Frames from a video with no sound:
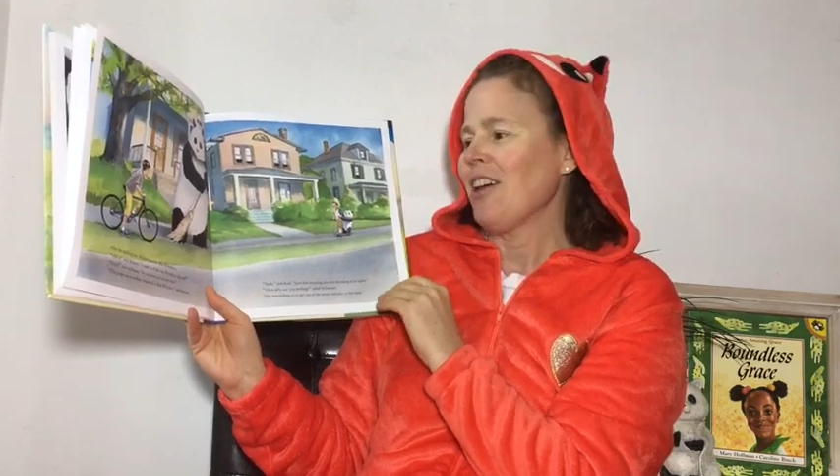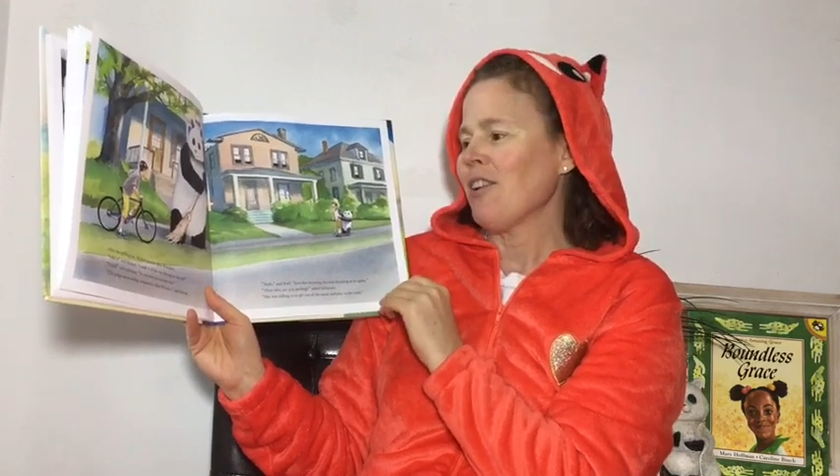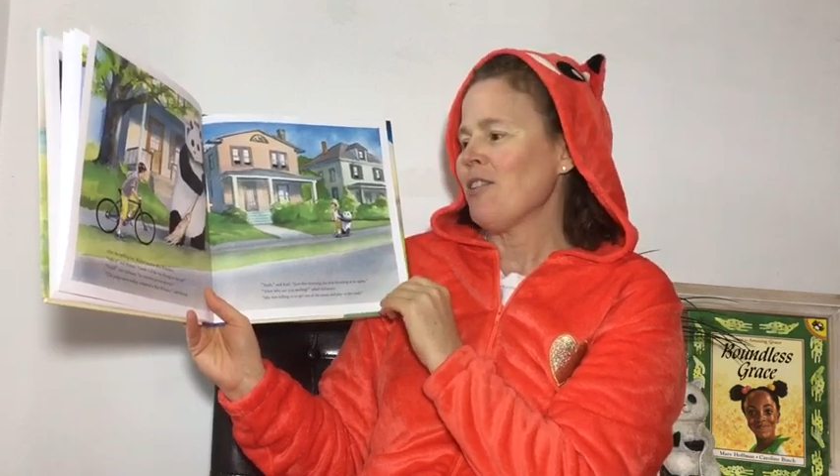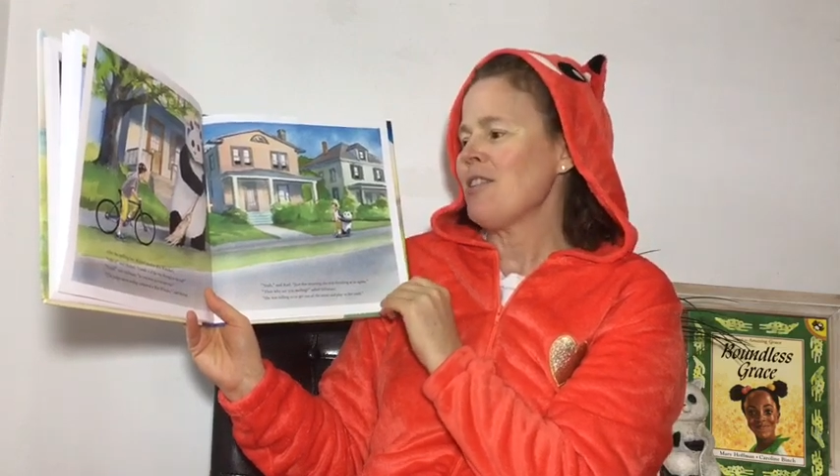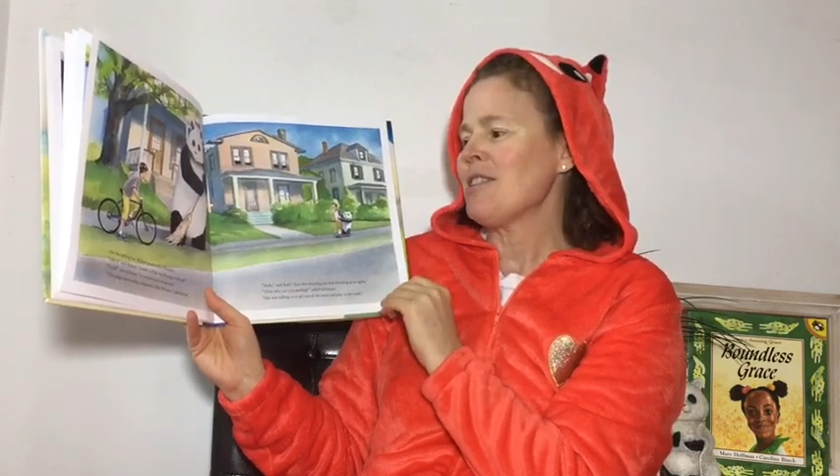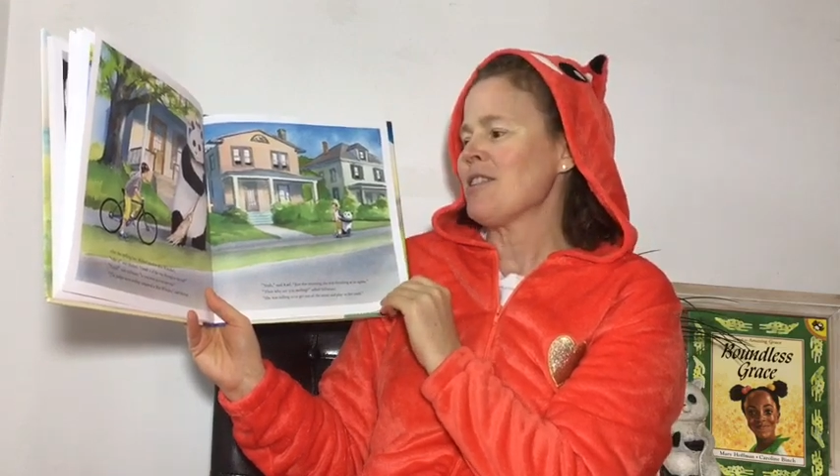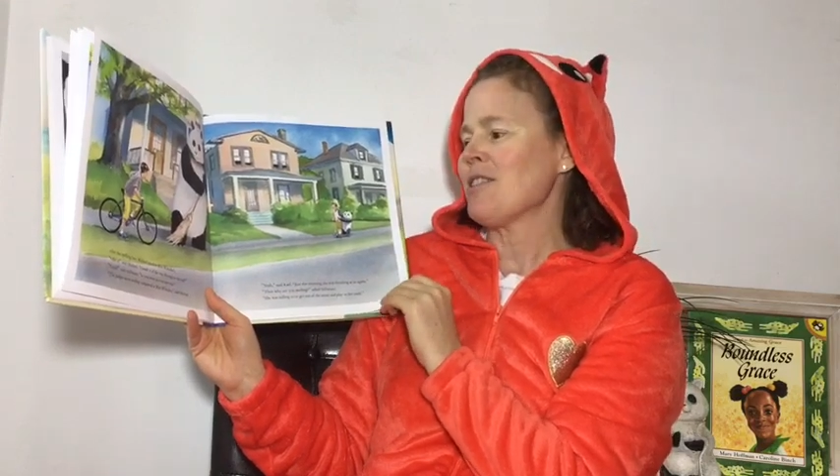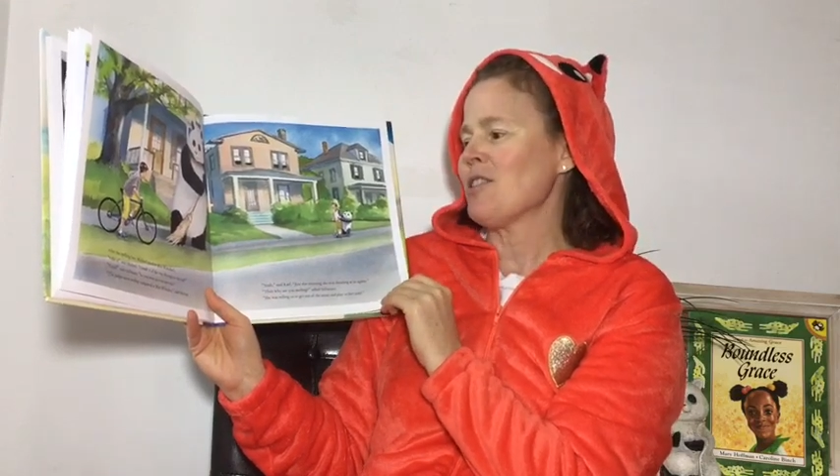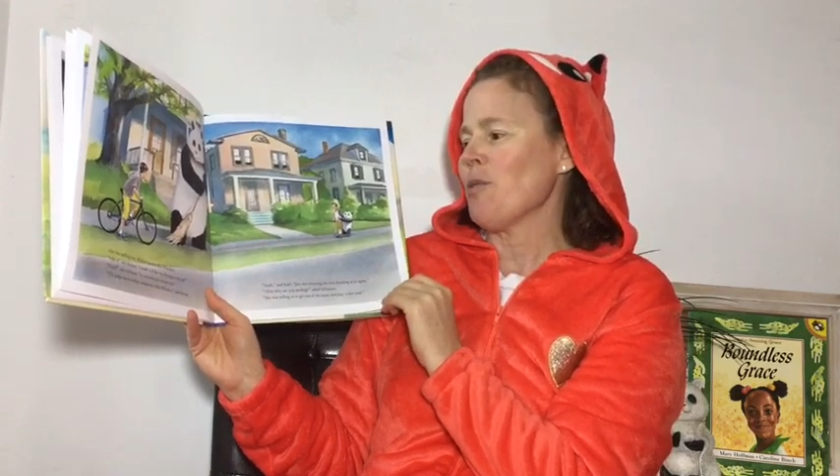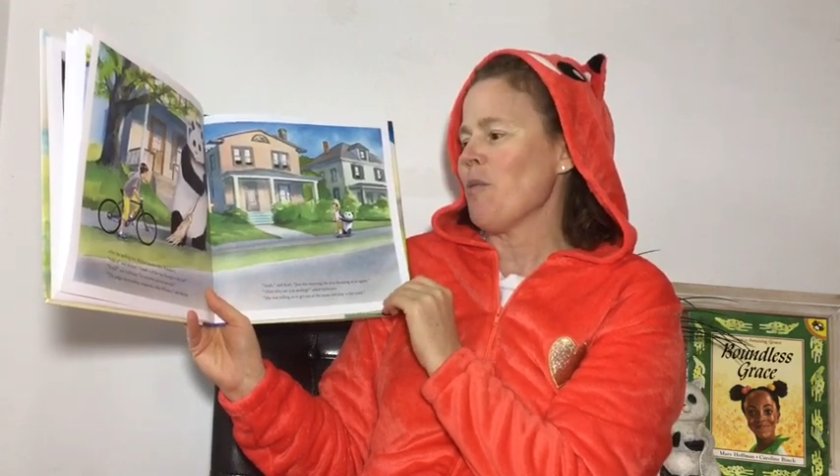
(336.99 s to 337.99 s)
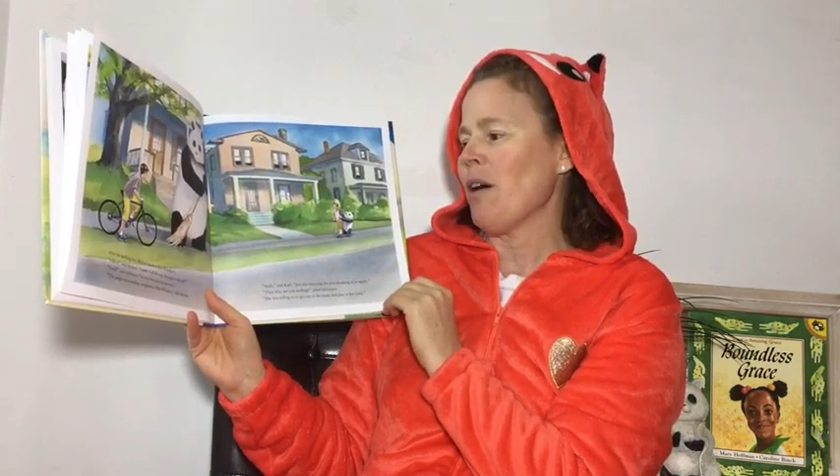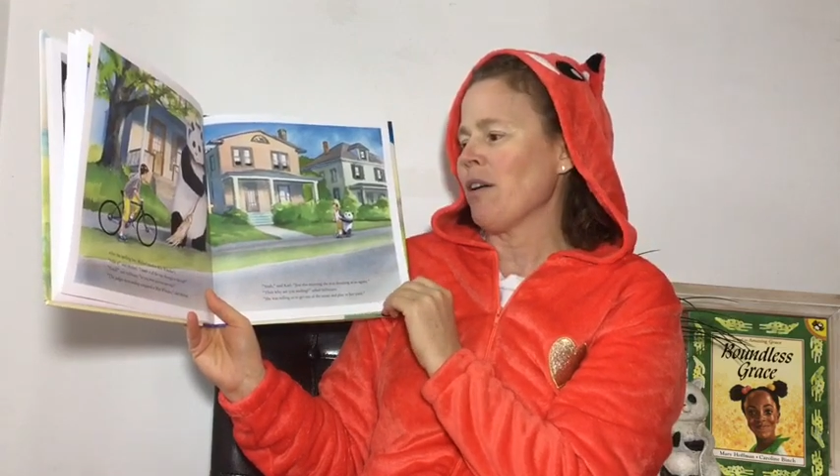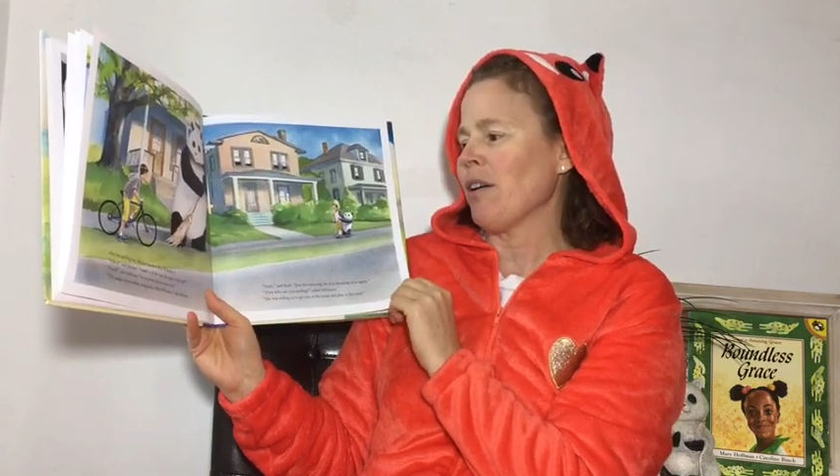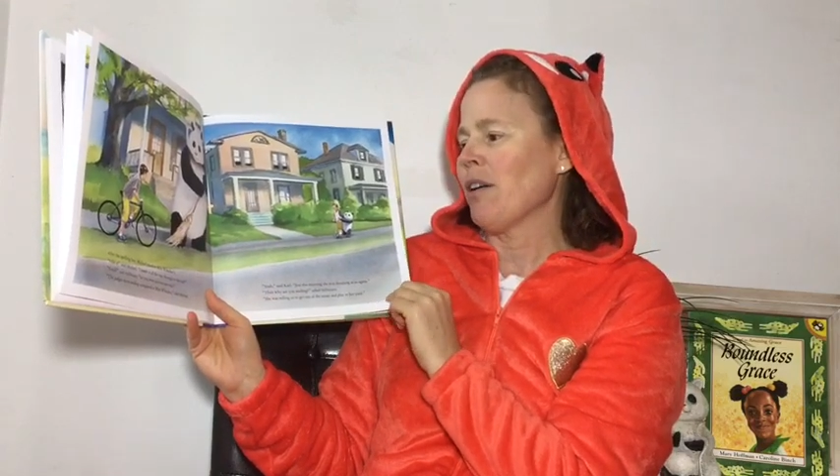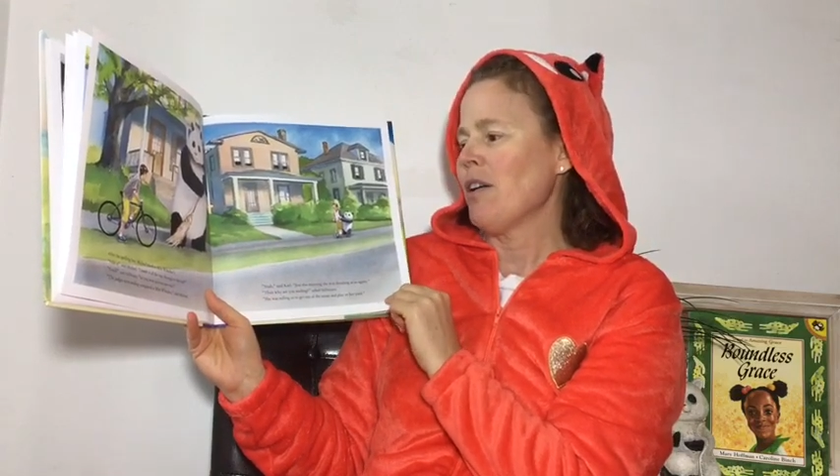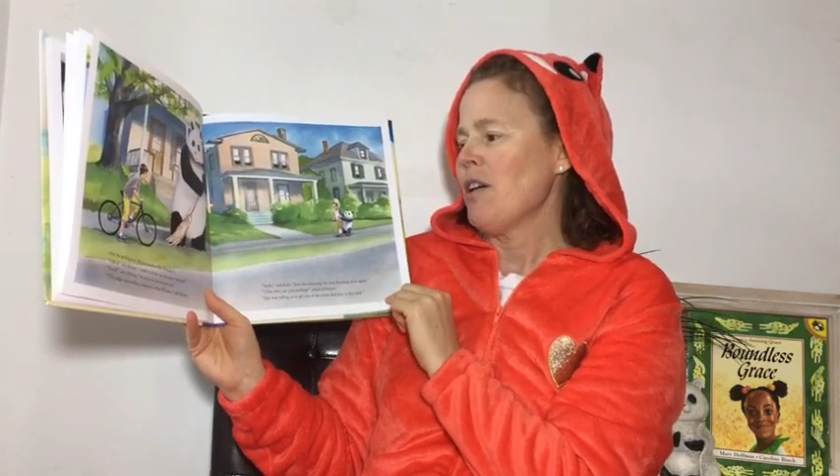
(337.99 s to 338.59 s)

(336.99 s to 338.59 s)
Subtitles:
Good, said Stillwater.